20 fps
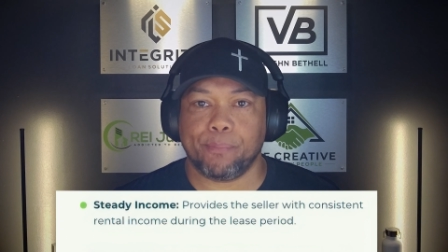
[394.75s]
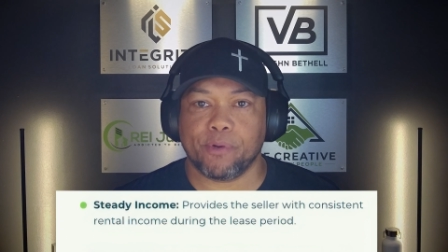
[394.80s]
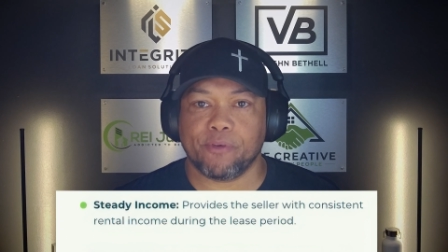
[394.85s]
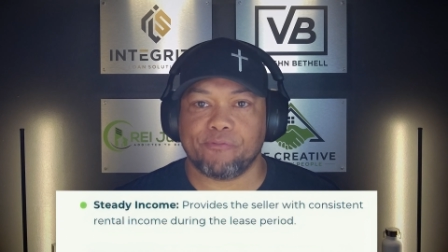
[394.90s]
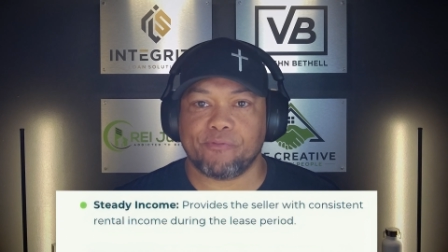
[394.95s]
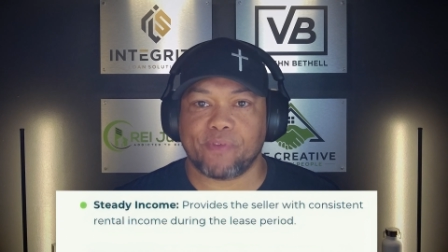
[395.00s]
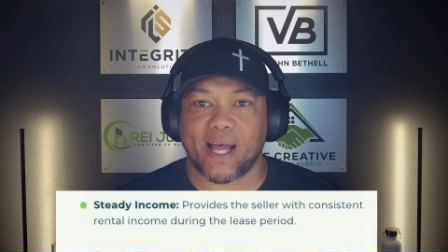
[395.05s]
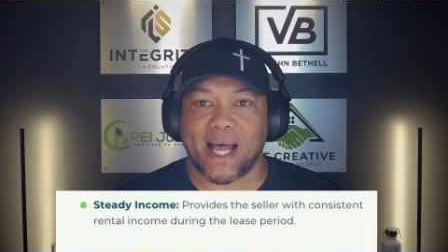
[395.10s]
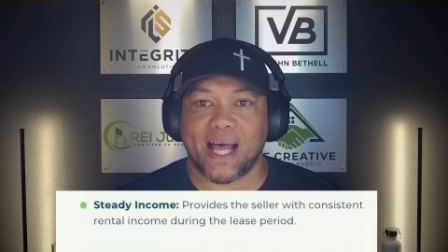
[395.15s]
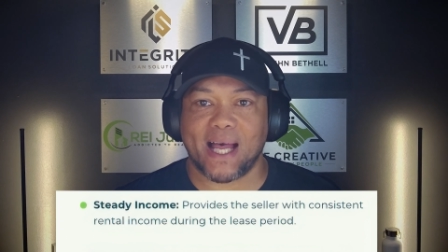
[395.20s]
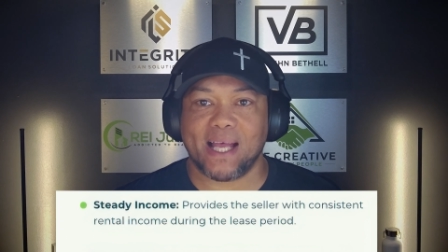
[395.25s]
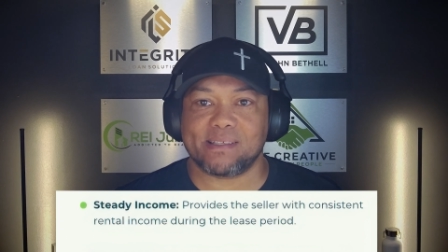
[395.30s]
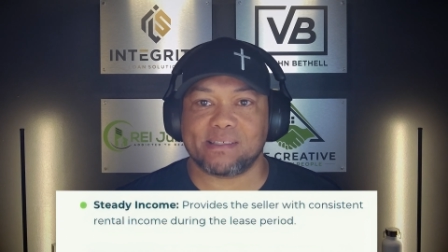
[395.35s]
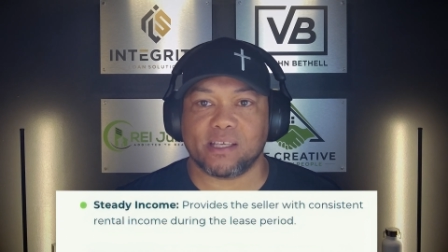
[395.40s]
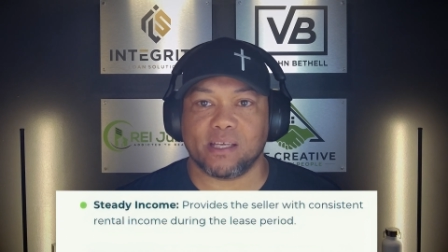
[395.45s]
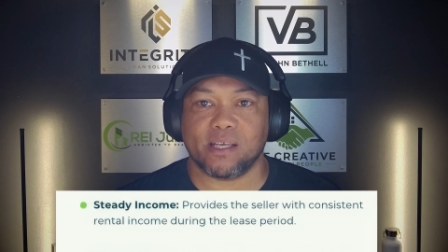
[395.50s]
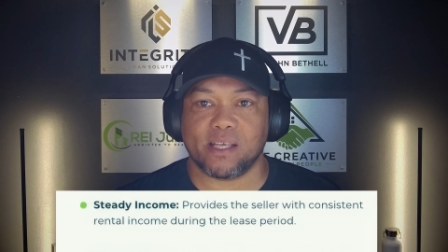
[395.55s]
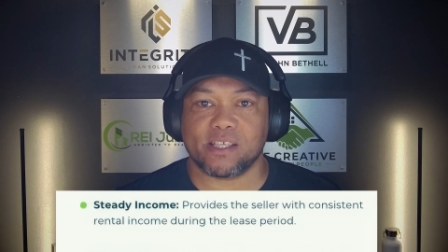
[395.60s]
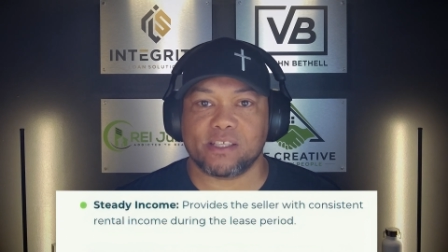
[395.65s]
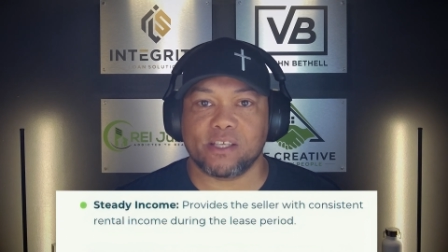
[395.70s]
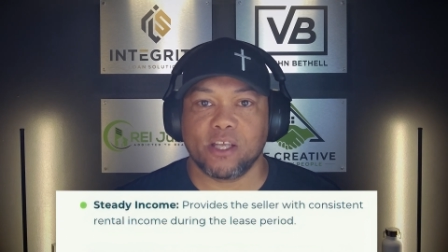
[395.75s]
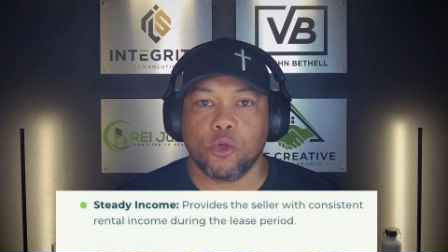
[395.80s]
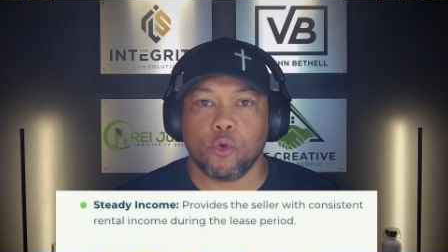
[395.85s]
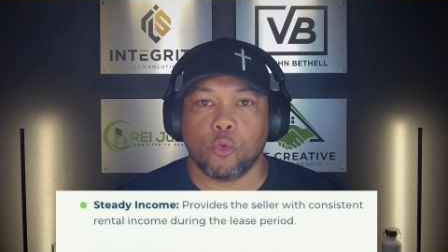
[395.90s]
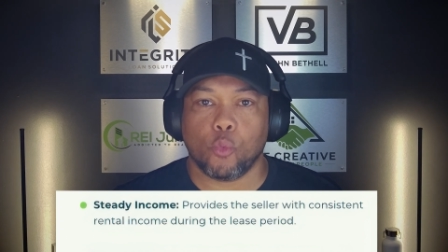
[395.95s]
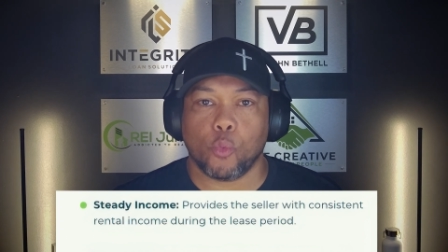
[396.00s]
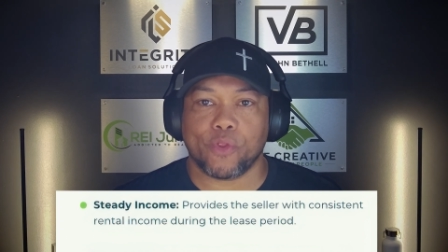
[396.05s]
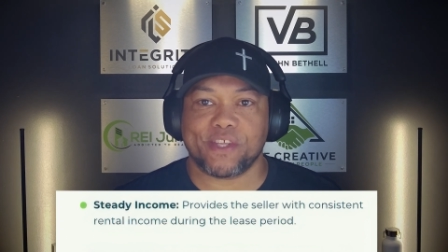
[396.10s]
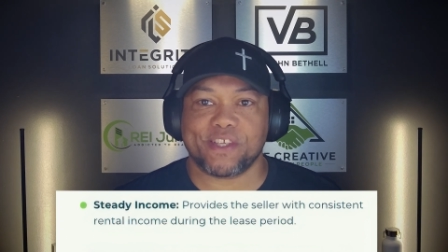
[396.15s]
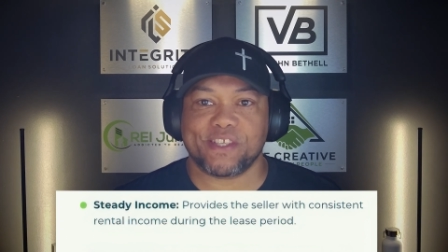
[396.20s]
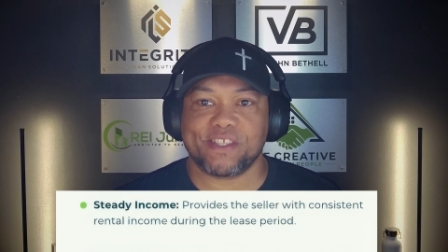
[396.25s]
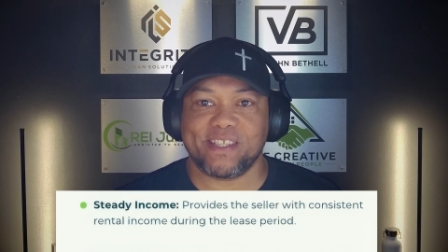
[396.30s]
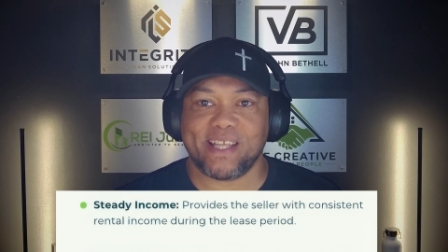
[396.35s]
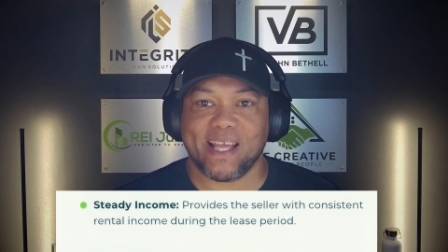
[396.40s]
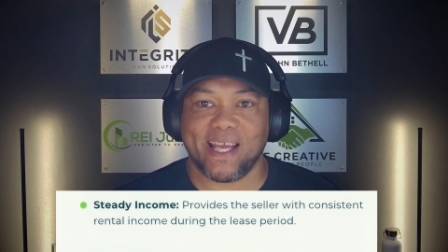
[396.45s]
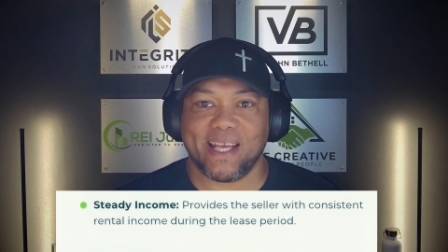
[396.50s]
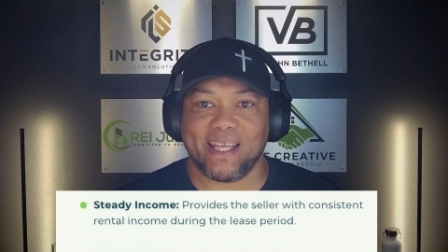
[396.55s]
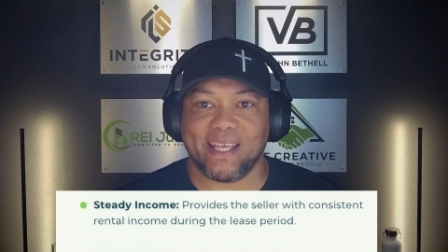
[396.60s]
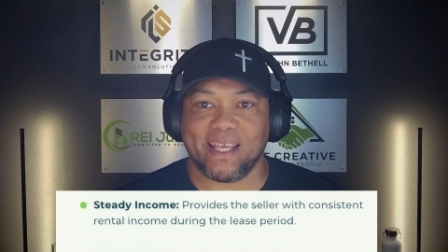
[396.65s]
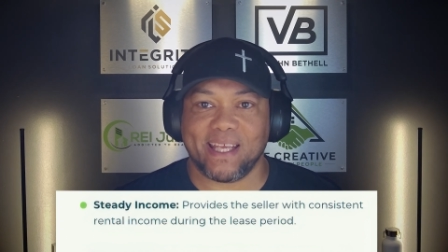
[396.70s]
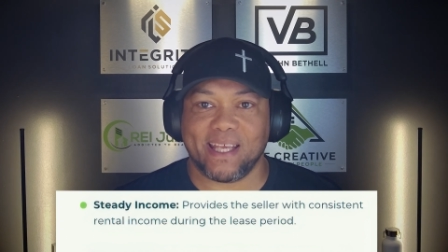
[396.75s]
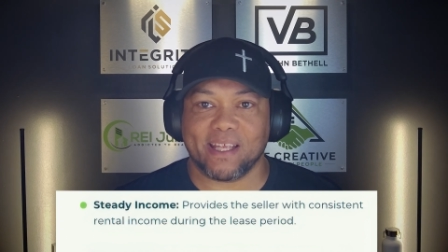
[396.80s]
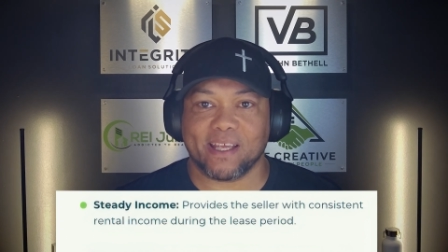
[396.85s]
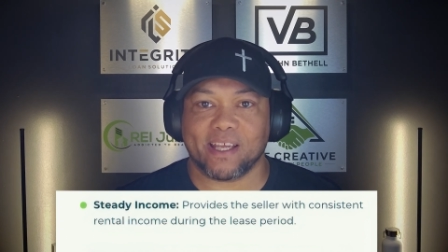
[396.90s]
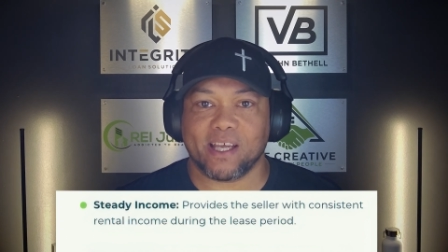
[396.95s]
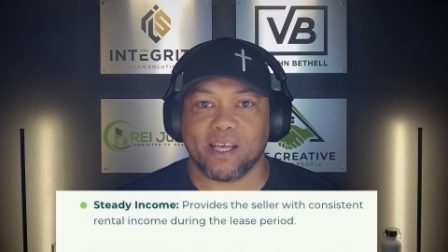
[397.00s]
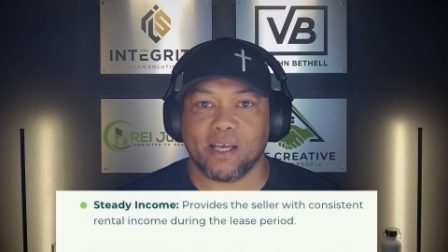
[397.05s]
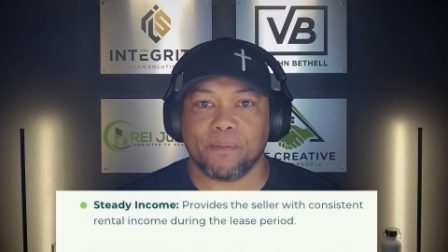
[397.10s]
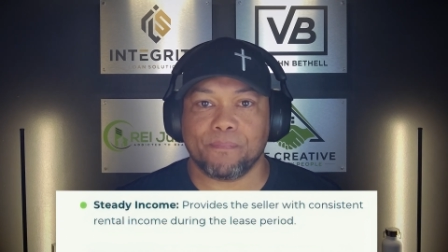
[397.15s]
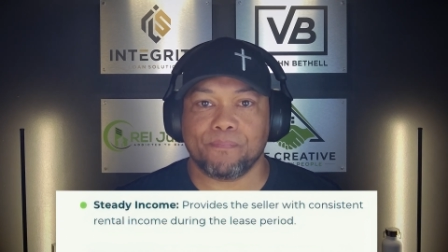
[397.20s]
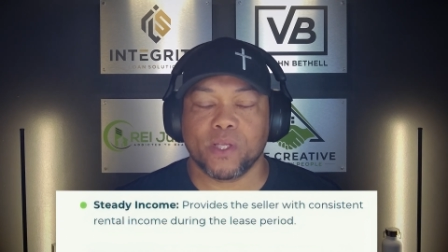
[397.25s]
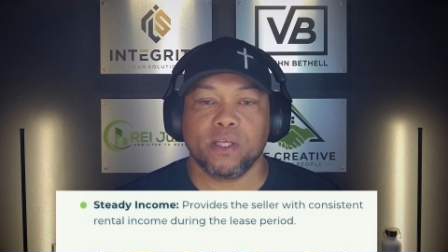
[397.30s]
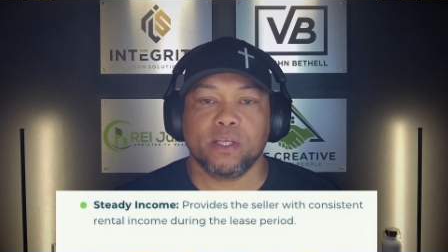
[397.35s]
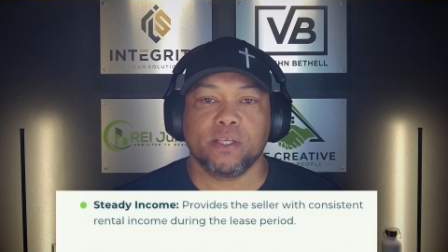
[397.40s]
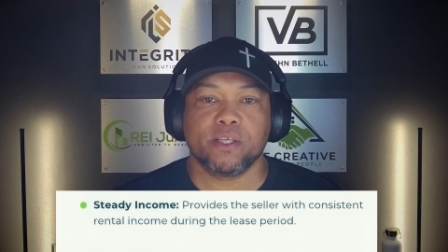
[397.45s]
provides us with steady income.